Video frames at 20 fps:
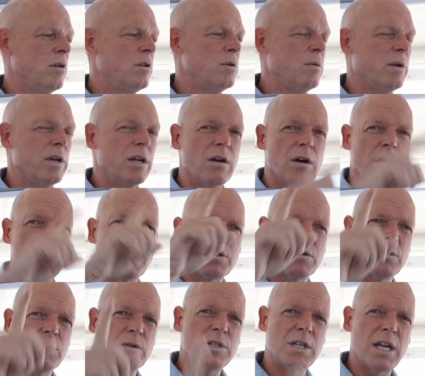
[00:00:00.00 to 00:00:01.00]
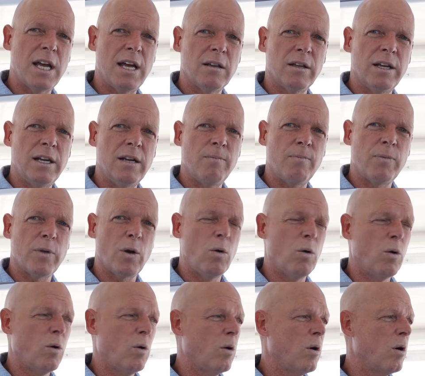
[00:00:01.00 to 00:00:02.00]
doing coastal sailing
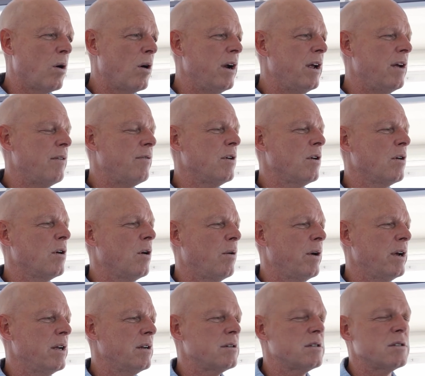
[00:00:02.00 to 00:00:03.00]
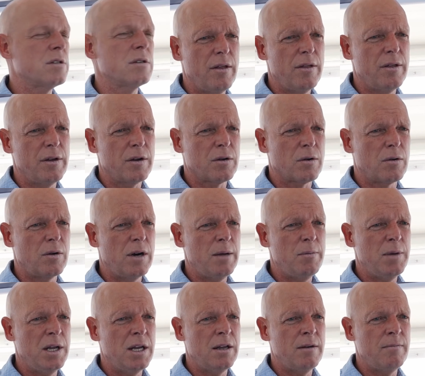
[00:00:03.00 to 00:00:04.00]
or if you're going to the
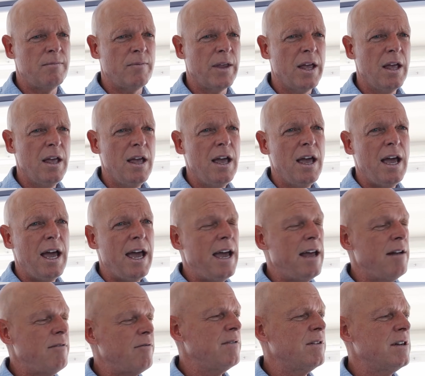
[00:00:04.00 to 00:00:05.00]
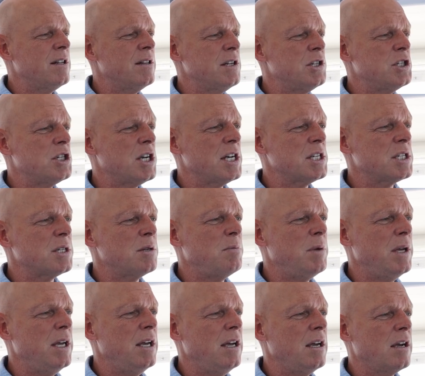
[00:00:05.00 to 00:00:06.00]
Caribbean. And even in the
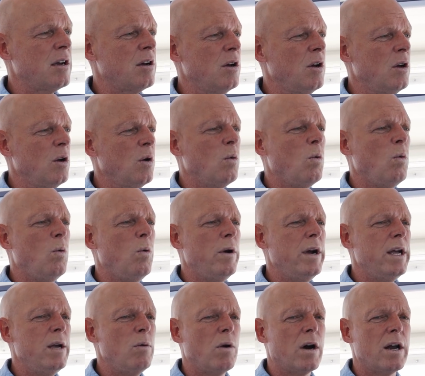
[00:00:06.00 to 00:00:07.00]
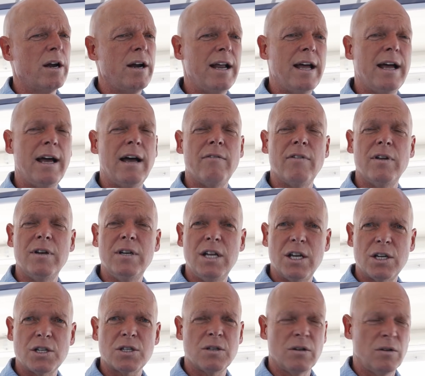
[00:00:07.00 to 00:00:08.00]
Chesapeake, we wanted to have
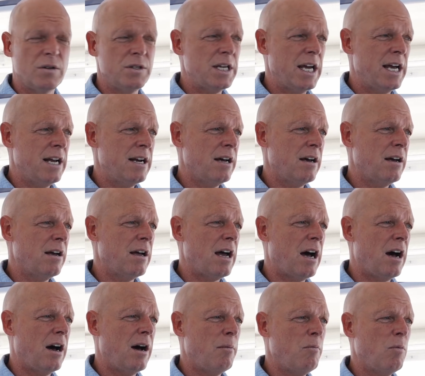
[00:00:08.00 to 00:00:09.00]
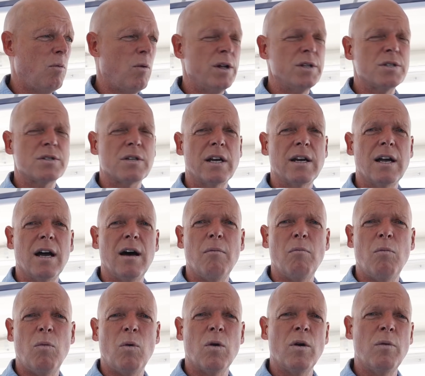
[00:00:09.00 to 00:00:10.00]
additional data once I
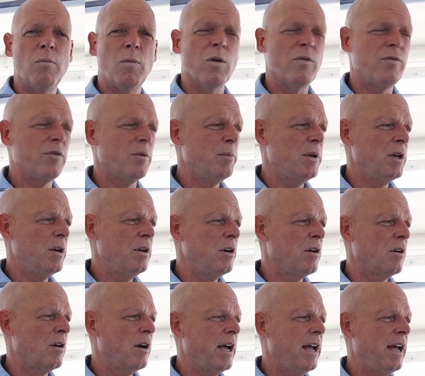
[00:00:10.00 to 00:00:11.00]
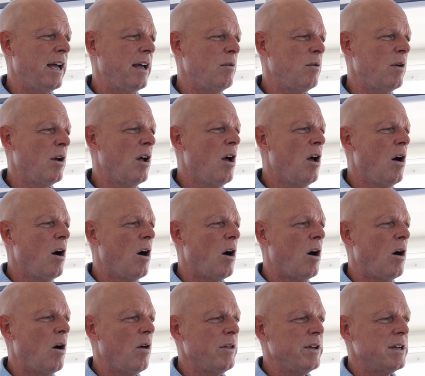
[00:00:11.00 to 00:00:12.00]
got more and more familiar, and
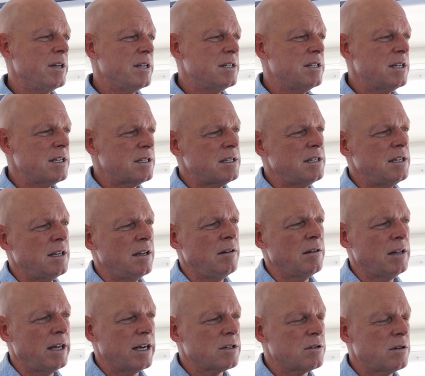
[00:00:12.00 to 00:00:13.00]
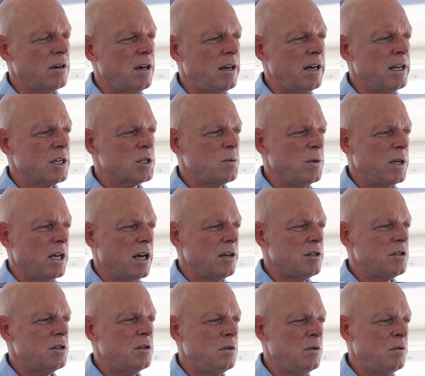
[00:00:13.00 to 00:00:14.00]
all the existing electronics we
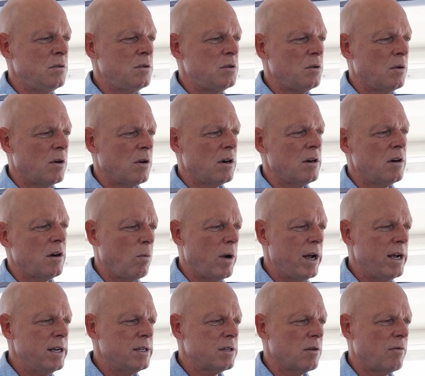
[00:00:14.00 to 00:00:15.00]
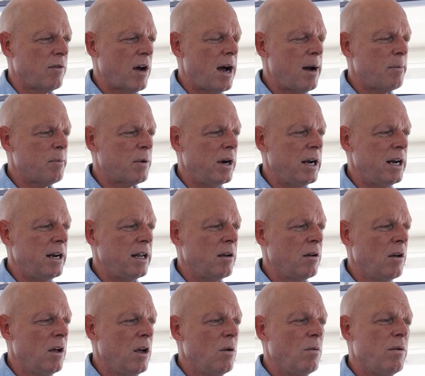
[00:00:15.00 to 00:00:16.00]
got tuned to our ways of operating.
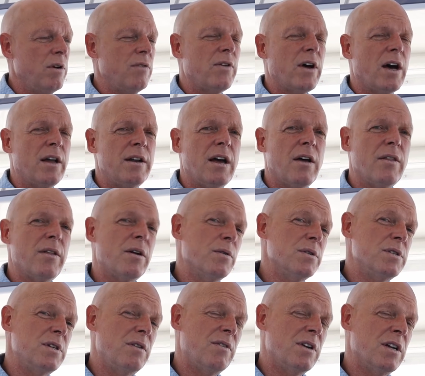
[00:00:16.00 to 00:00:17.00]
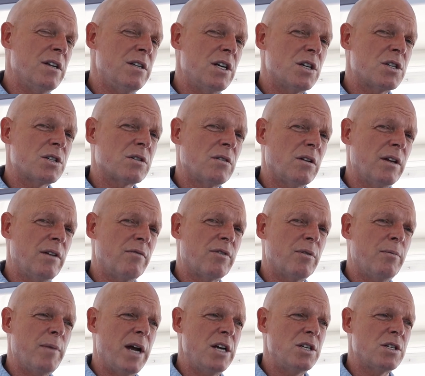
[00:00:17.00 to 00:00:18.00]
We found out there was even additional
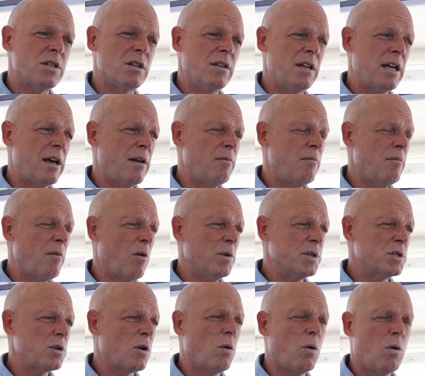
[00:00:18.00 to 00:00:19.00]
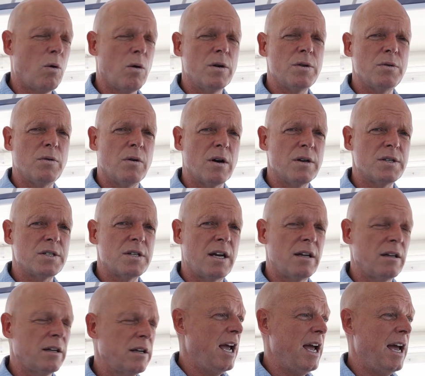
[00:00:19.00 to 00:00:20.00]
information that was core to our
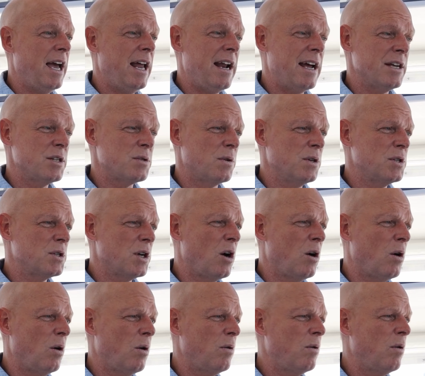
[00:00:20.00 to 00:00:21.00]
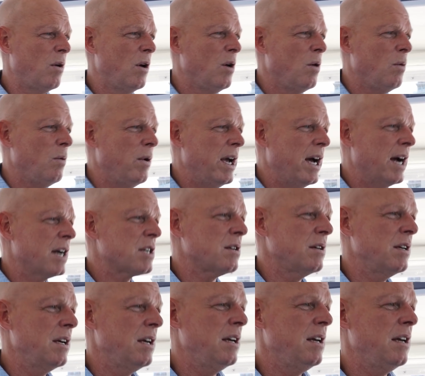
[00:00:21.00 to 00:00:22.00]
sailing, and as a result we
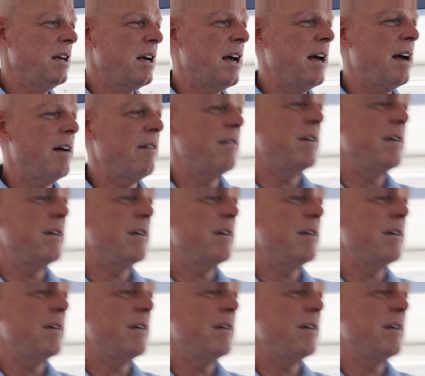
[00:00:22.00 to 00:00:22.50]
actually have